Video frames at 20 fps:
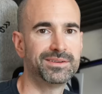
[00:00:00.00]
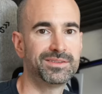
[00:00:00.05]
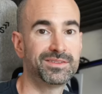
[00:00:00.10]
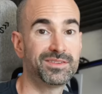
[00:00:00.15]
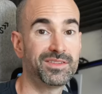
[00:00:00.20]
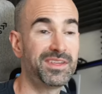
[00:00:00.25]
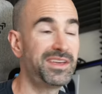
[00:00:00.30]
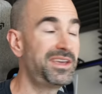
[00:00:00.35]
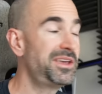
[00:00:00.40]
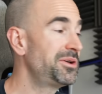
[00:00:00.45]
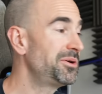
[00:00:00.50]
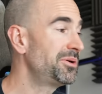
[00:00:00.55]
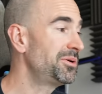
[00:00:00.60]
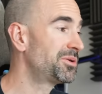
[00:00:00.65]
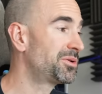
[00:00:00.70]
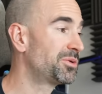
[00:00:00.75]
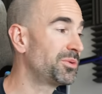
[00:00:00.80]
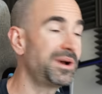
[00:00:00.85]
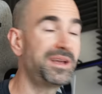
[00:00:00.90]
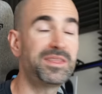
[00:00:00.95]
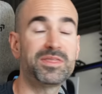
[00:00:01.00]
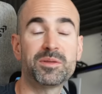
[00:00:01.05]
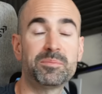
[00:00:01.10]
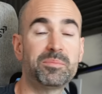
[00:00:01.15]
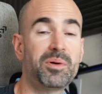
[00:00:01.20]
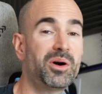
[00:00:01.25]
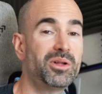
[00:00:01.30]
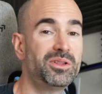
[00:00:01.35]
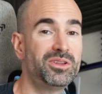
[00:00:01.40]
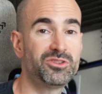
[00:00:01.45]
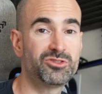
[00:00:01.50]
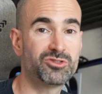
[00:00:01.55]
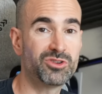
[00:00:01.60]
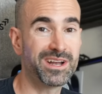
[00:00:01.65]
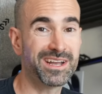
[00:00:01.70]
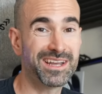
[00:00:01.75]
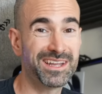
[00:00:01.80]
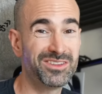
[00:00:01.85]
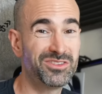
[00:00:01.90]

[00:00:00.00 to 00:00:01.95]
So there you go, quite the parlor trick.